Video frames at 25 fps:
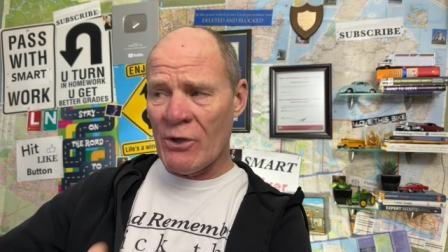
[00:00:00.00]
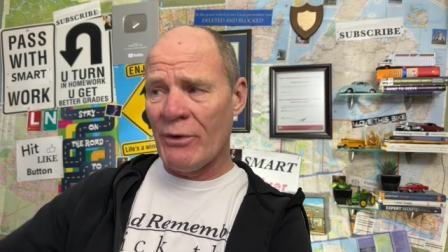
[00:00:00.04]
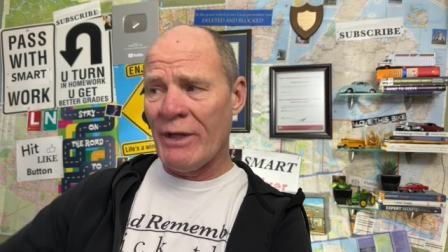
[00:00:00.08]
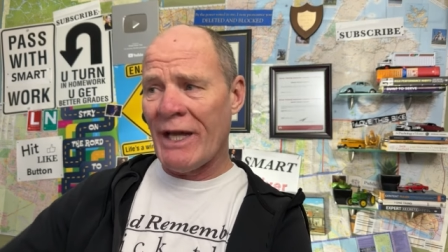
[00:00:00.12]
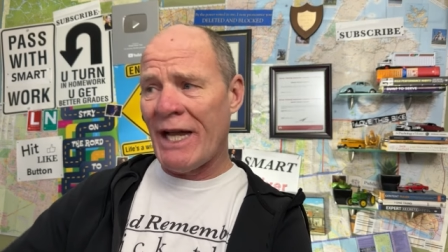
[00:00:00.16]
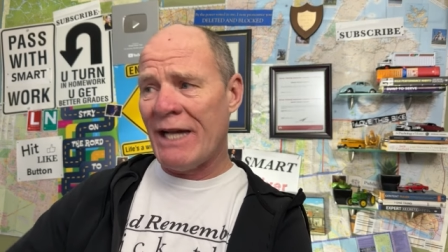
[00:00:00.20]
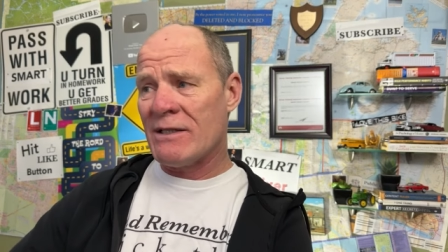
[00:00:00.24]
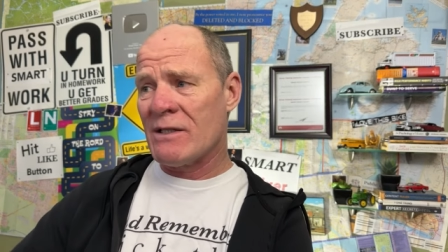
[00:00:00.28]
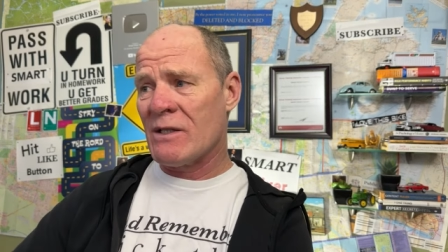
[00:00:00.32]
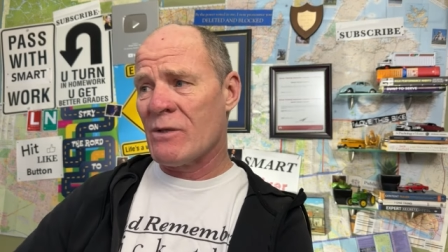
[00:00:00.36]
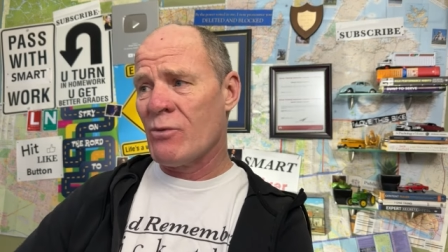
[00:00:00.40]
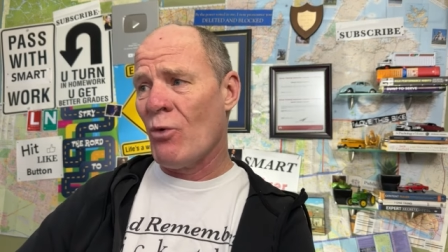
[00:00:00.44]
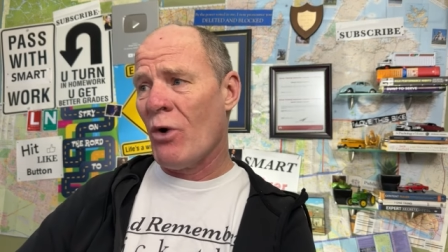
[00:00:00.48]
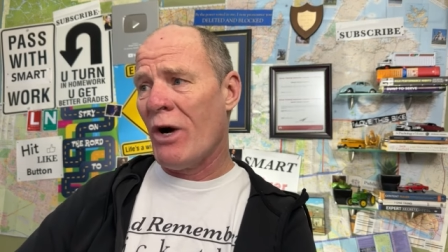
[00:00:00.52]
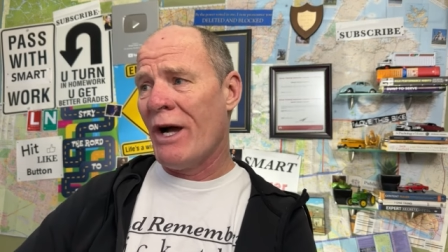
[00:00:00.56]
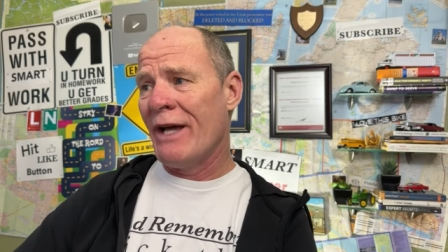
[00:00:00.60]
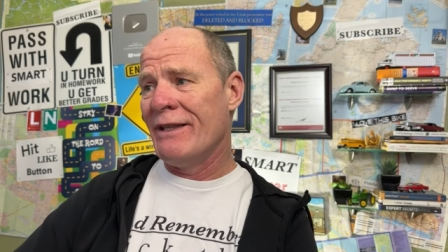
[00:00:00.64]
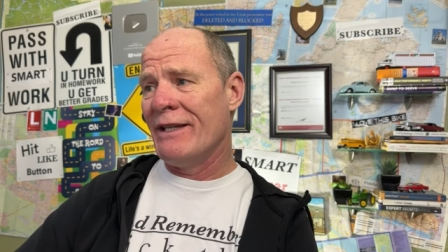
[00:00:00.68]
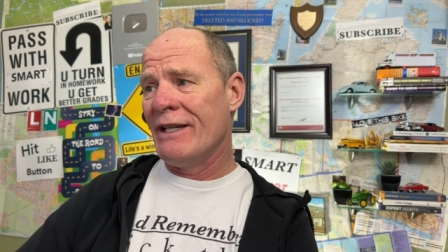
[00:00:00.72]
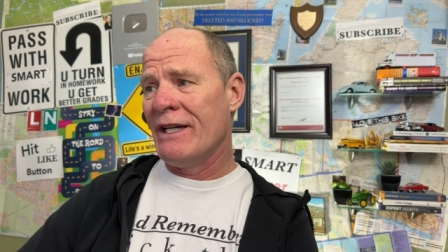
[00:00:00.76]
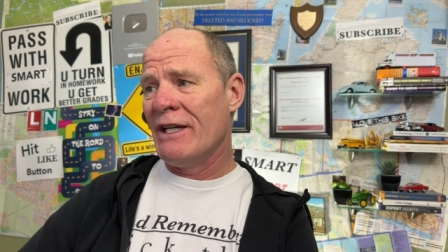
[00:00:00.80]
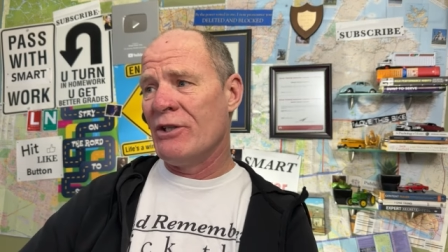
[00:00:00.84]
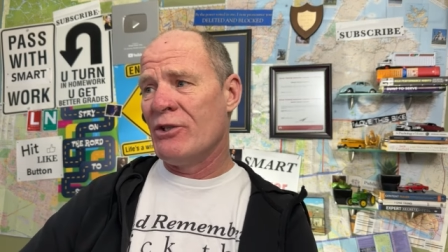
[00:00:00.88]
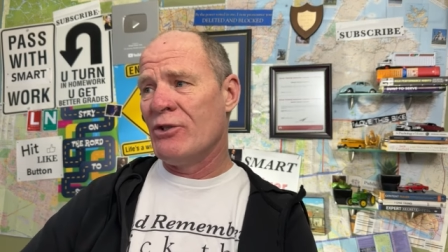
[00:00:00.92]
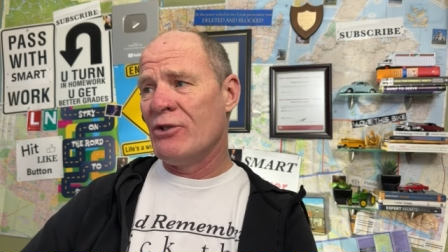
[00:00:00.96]
that's why they
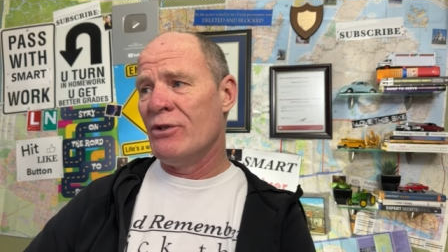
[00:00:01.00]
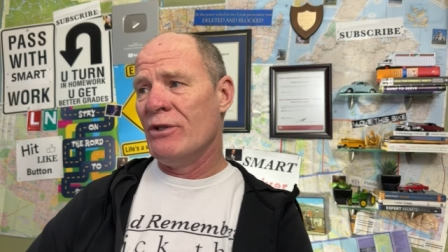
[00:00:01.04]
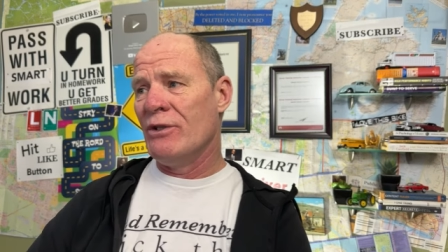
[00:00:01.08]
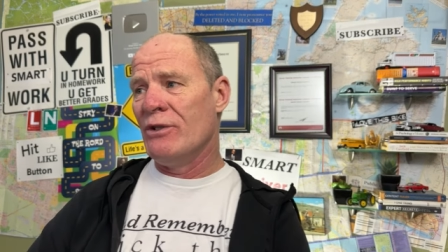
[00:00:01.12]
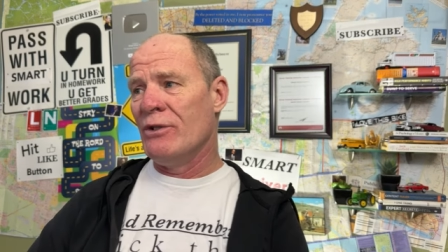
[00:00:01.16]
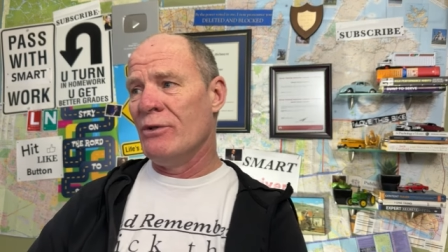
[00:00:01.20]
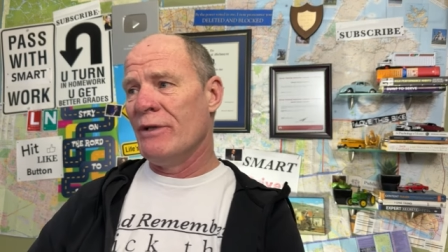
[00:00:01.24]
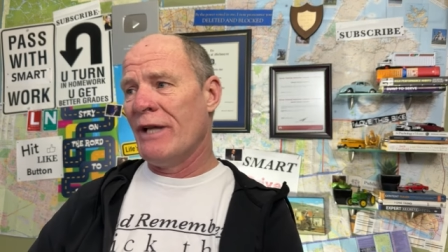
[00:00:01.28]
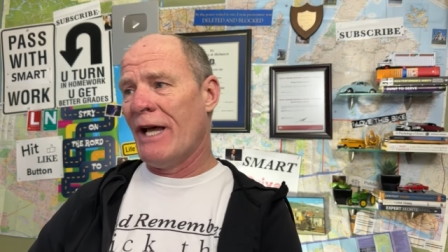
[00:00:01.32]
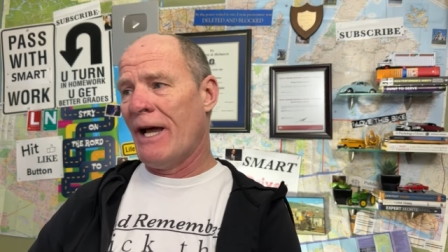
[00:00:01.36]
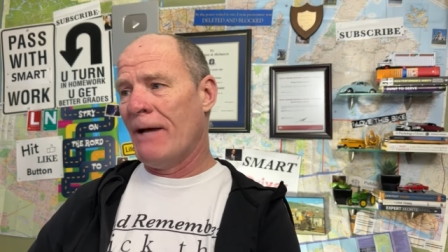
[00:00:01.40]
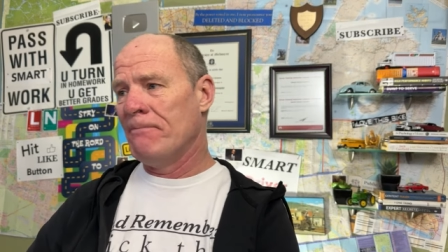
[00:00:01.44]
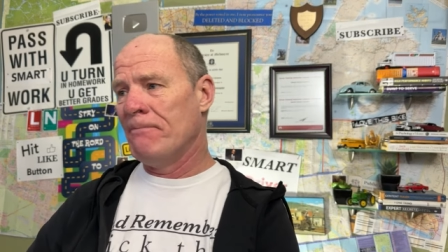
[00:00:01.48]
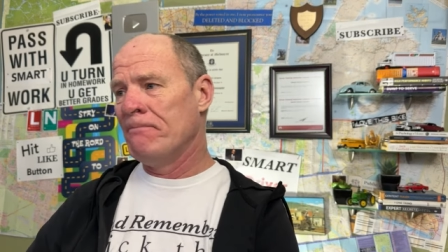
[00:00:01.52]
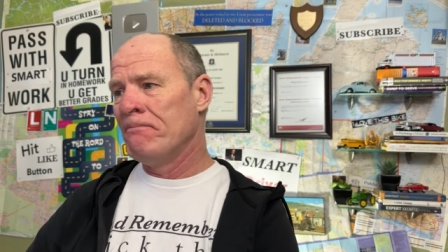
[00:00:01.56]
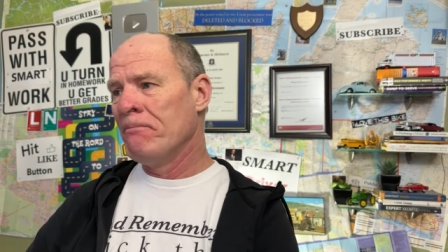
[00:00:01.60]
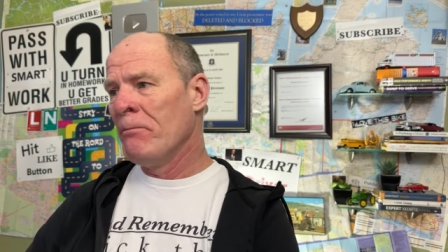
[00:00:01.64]
get you to do that.